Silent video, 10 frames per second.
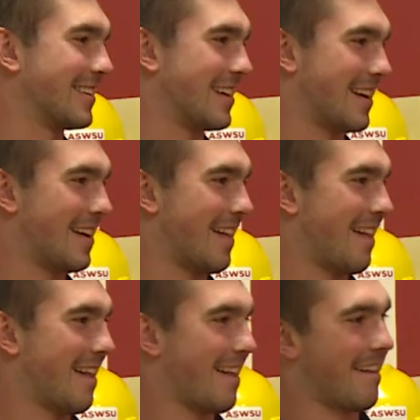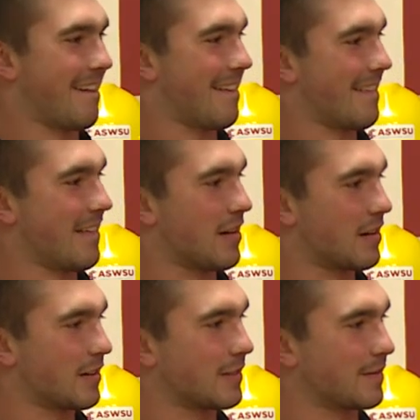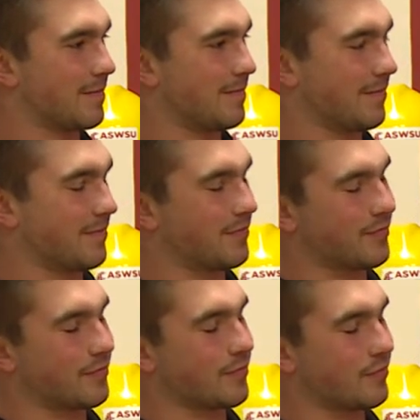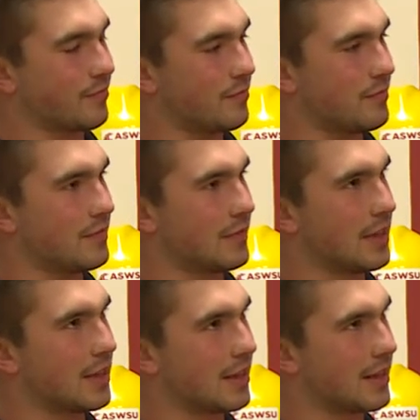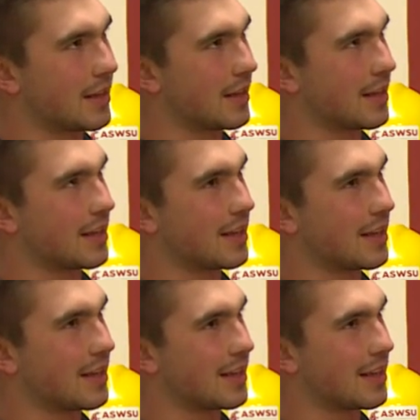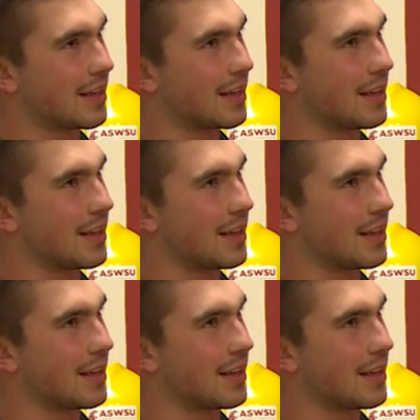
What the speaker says: This person isn't speaking.